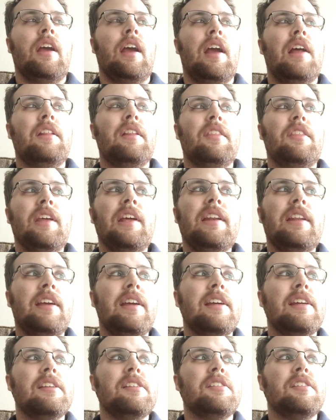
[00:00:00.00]
And the thing
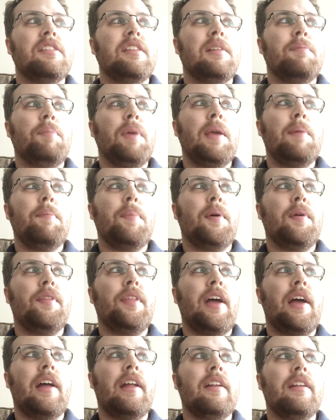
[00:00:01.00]
is, the people
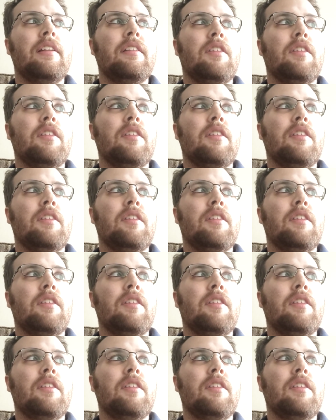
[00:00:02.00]
that